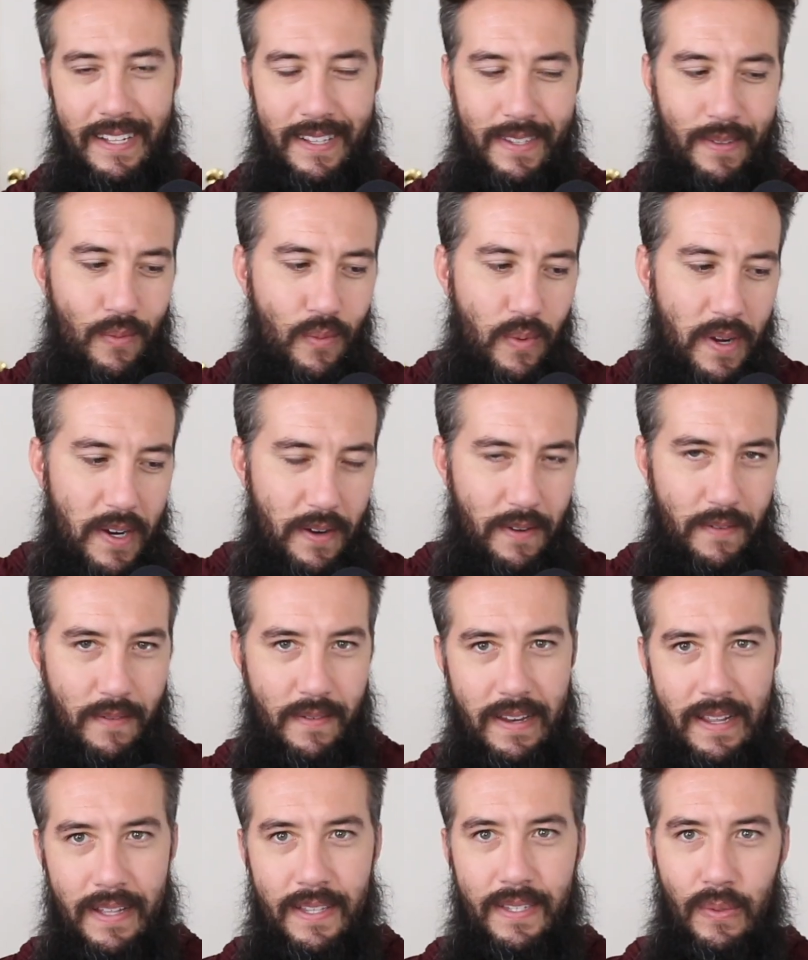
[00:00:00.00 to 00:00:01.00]
It's a
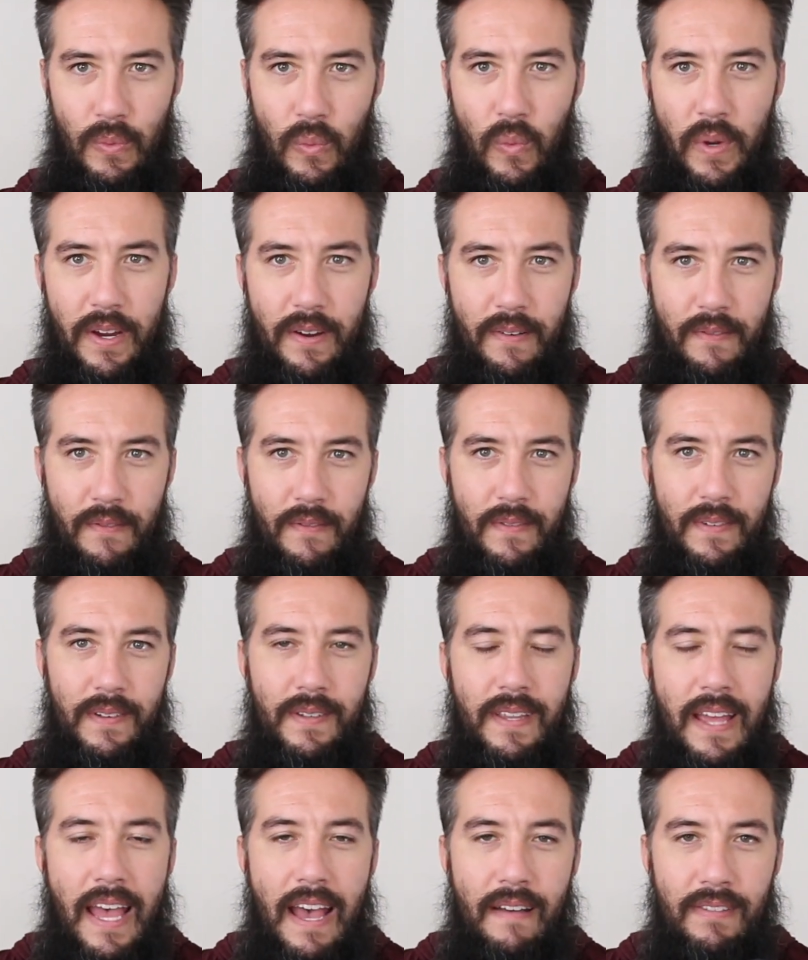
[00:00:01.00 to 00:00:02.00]
weird
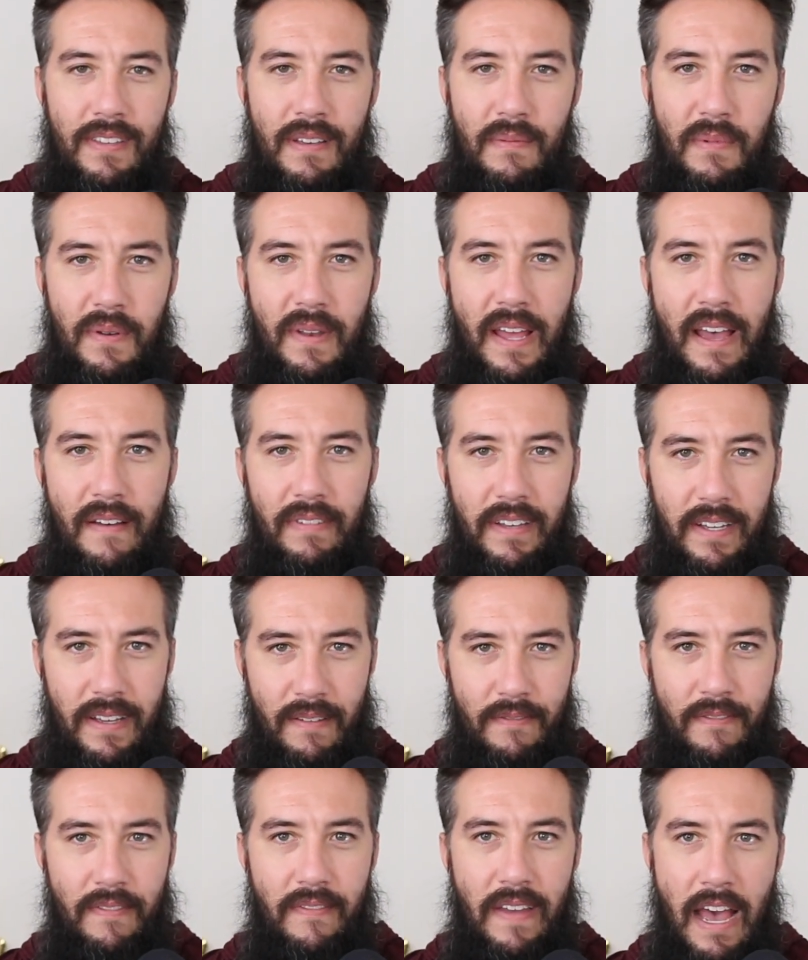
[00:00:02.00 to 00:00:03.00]
to have someone have like
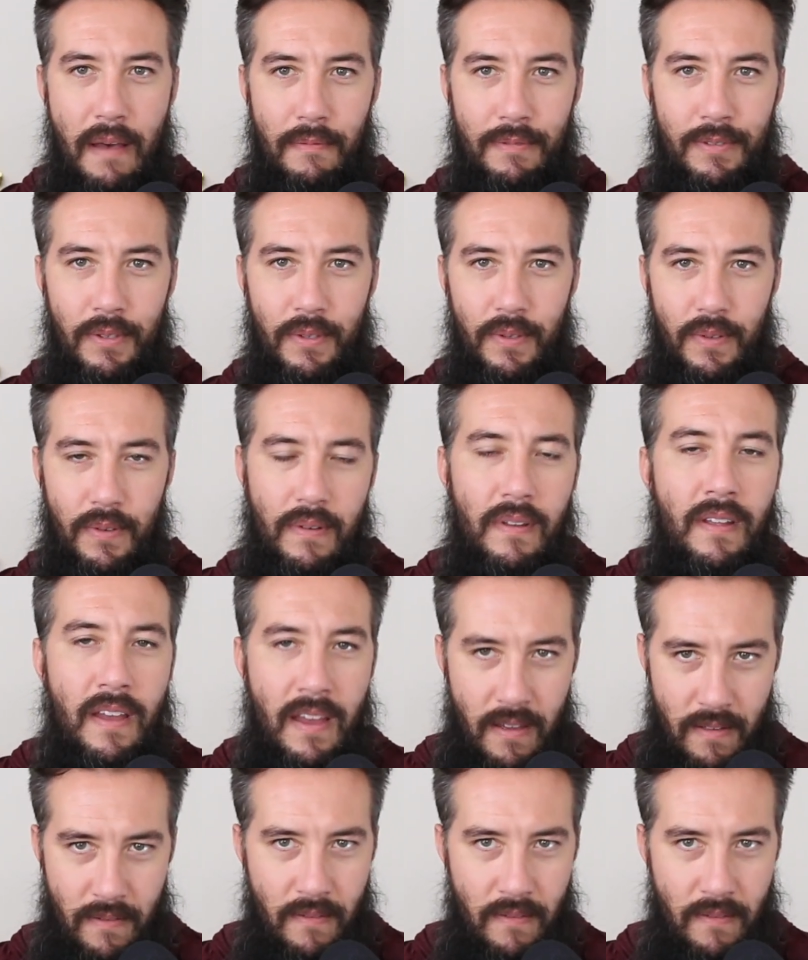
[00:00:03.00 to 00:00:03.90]
a absolute,